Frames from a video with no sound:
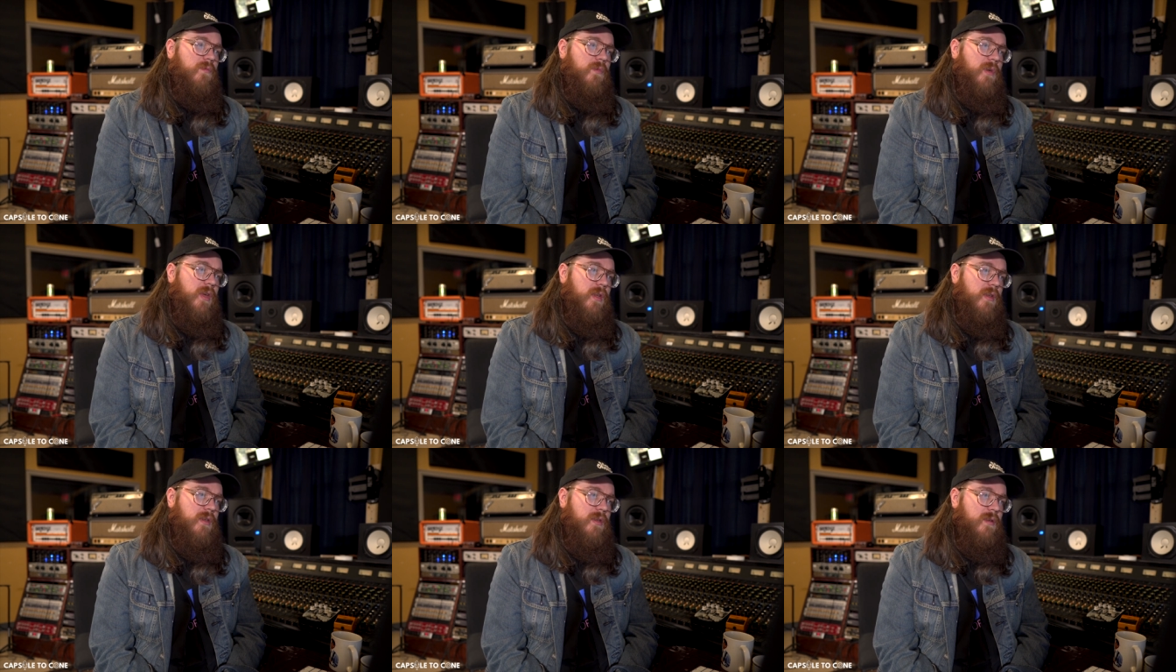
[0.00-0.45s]

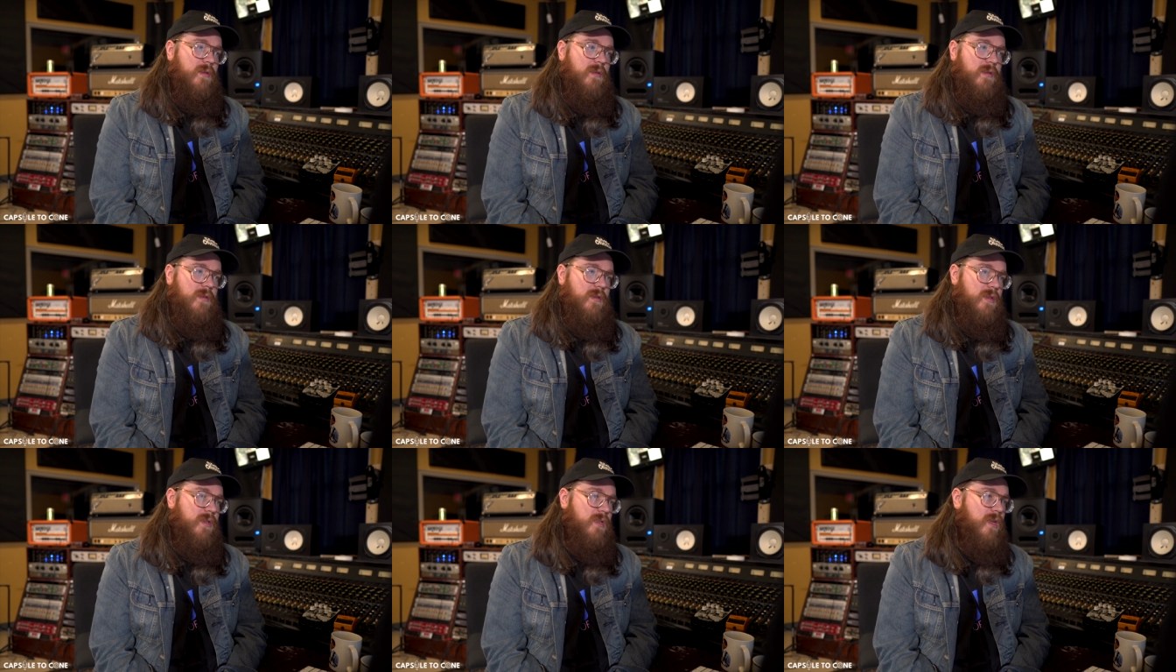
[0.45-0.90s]

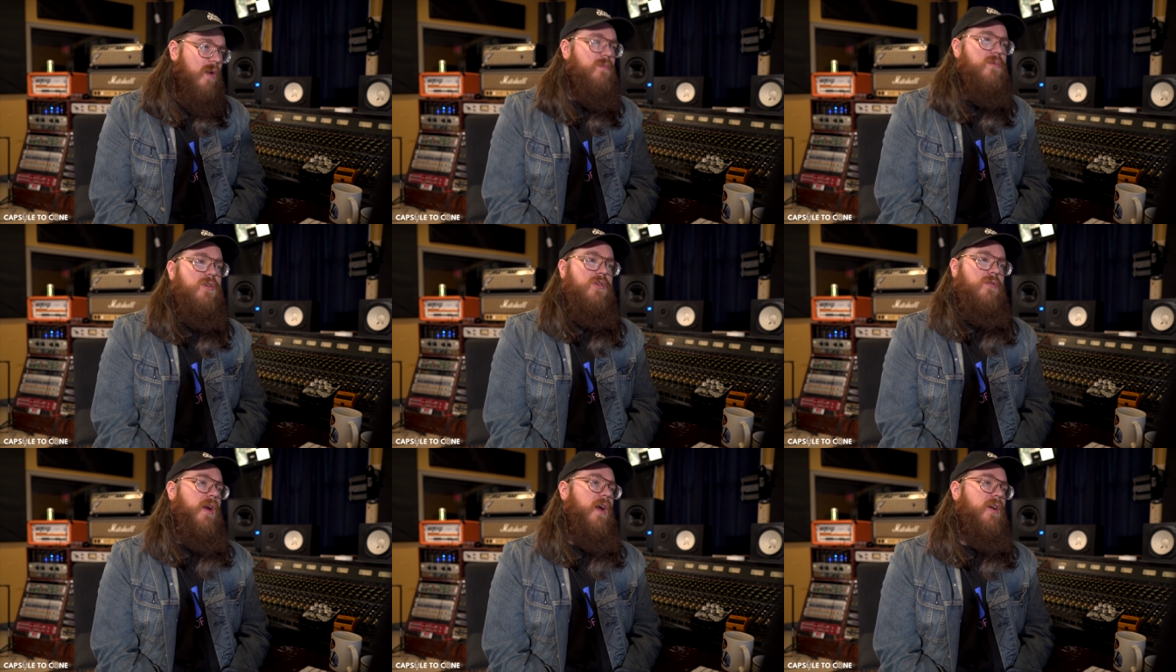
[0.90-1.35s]
in
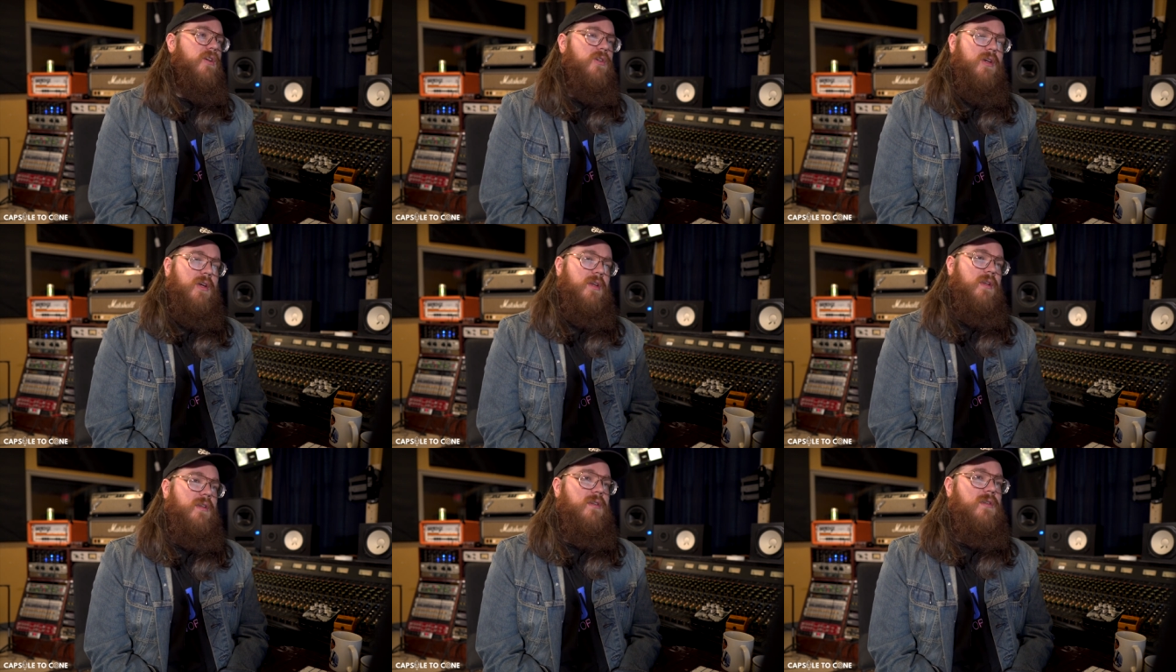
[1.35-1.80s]
some
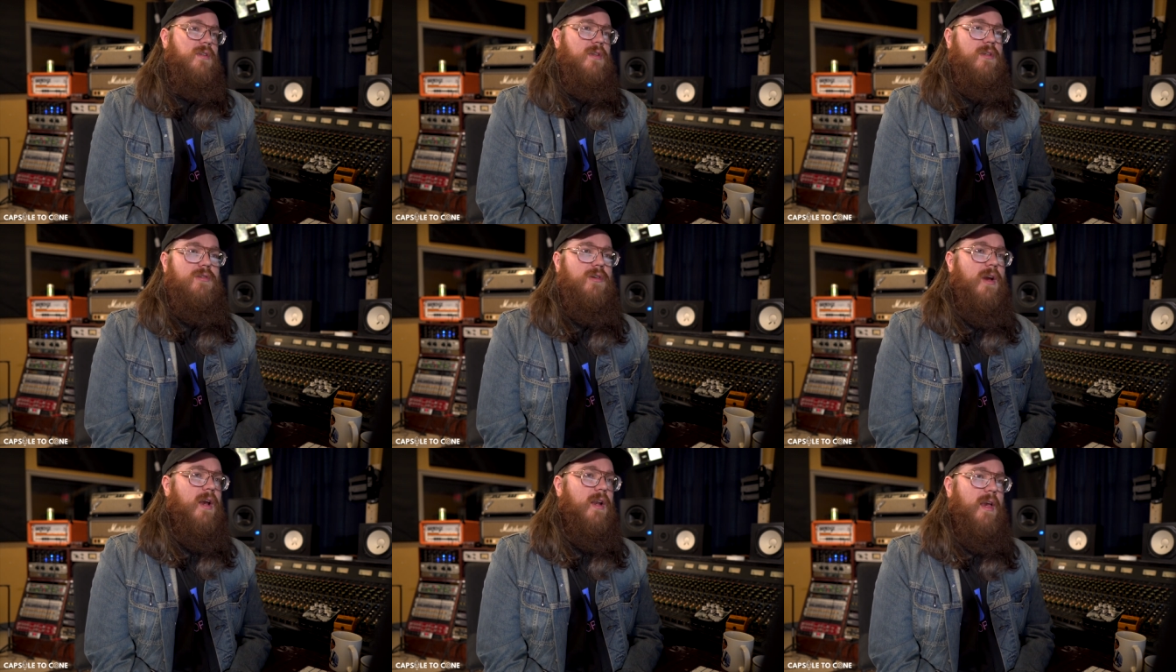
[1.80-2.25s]
direction to
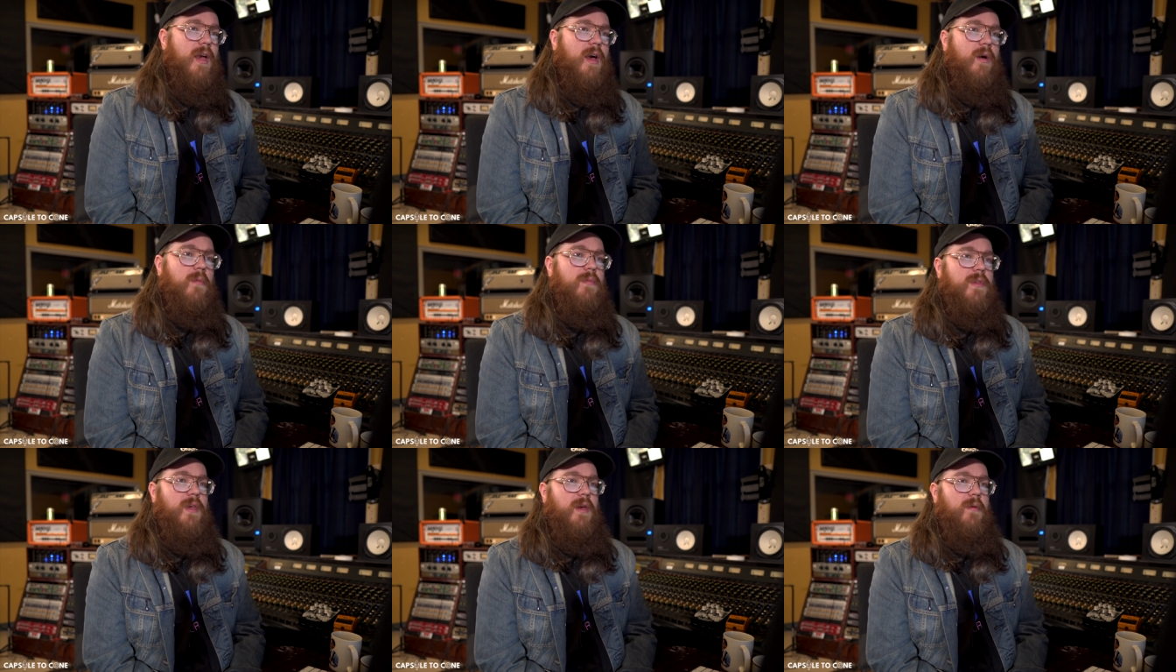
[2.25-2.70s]
try to
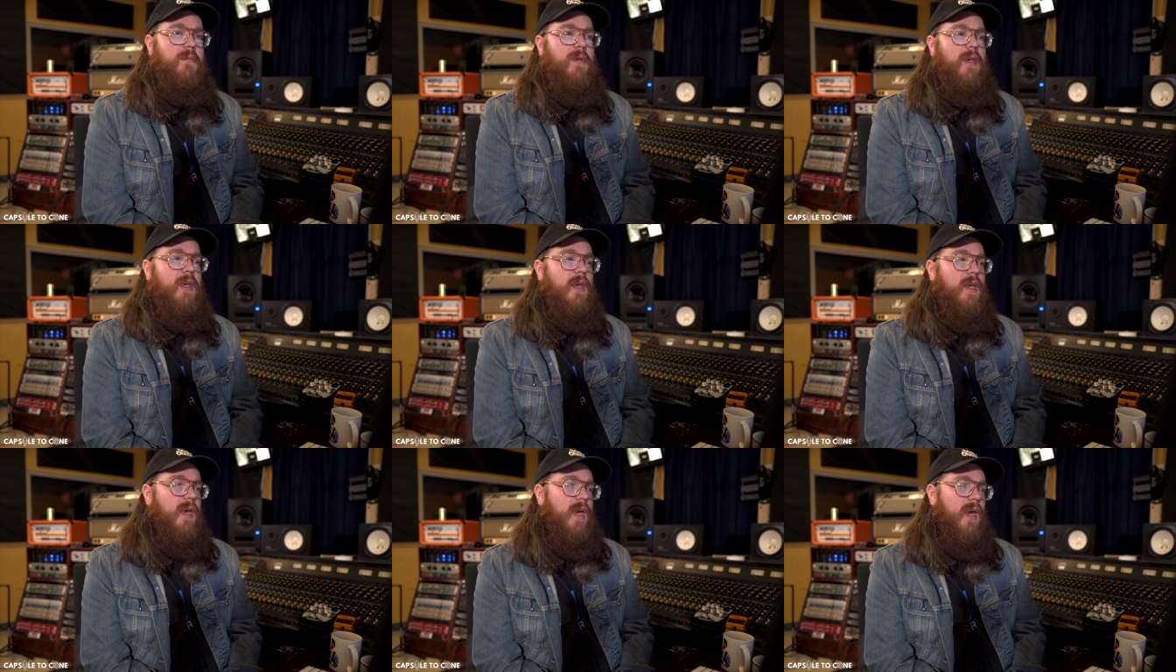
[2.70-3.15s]
help them.
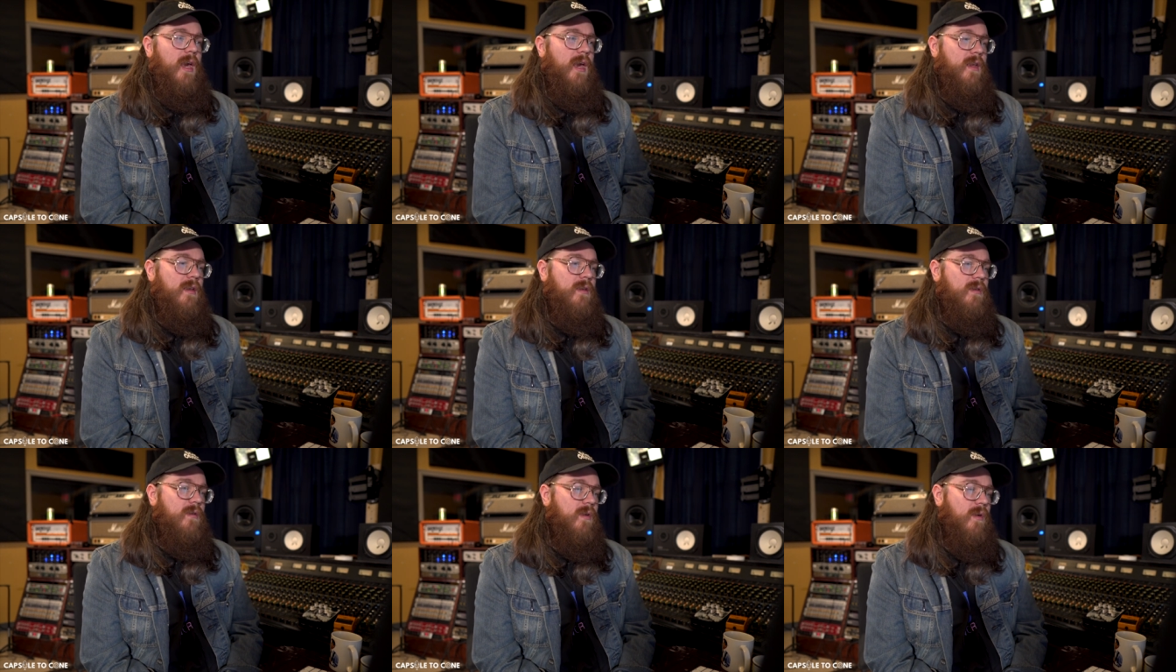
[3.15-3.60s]

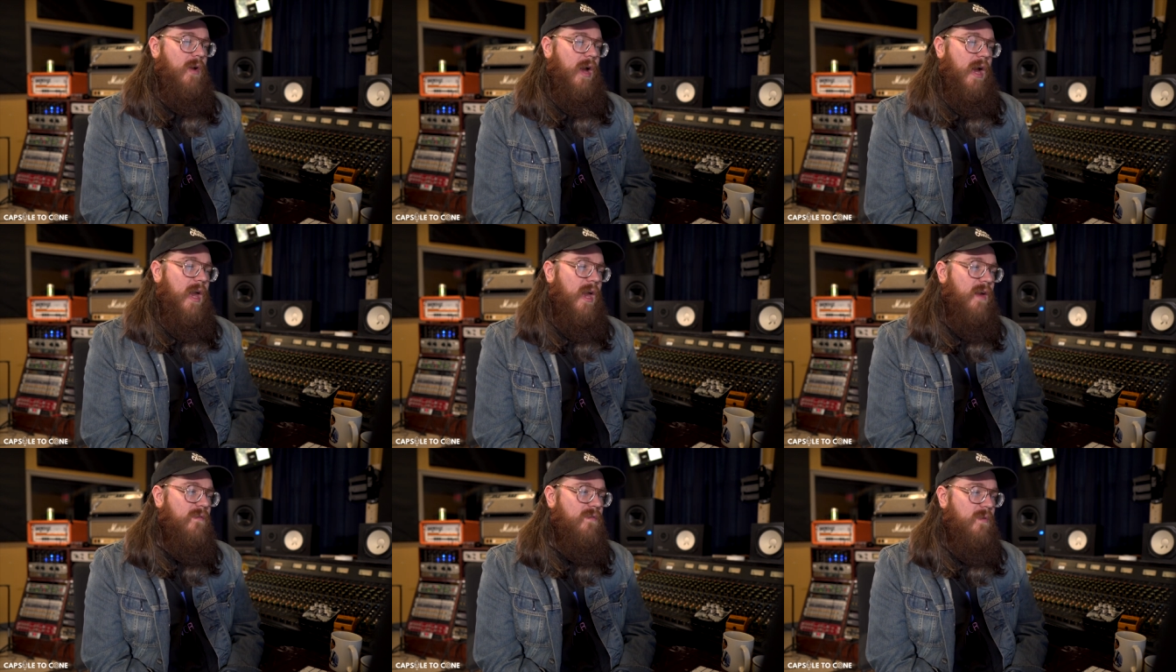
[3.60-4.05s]
And
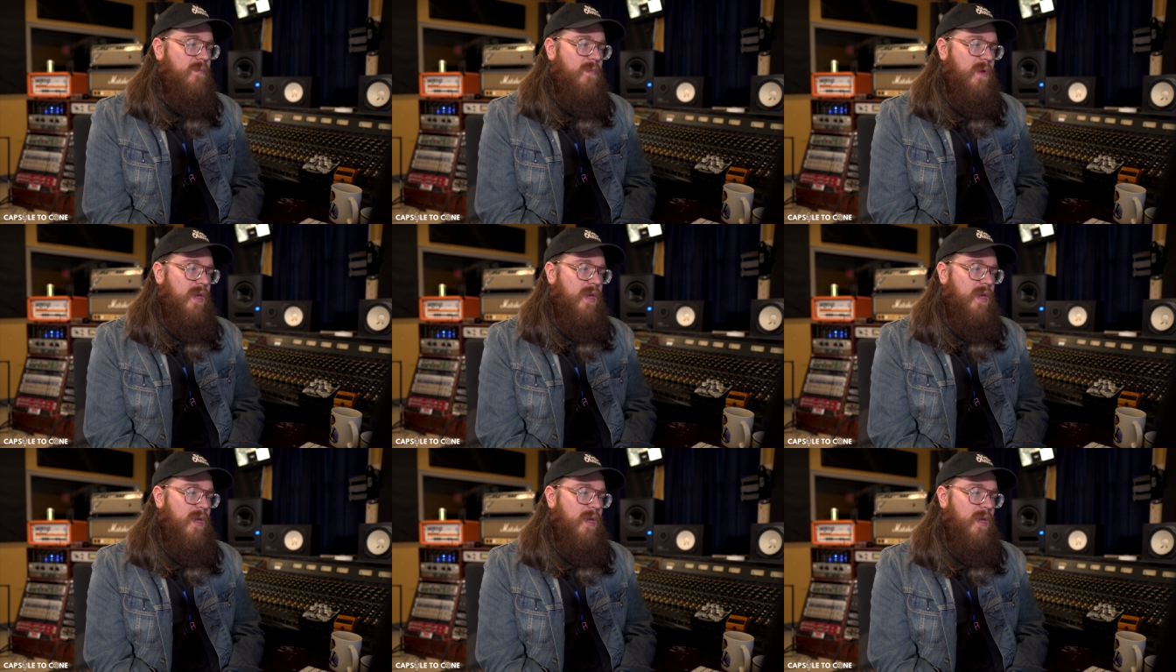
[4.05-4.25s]
I have the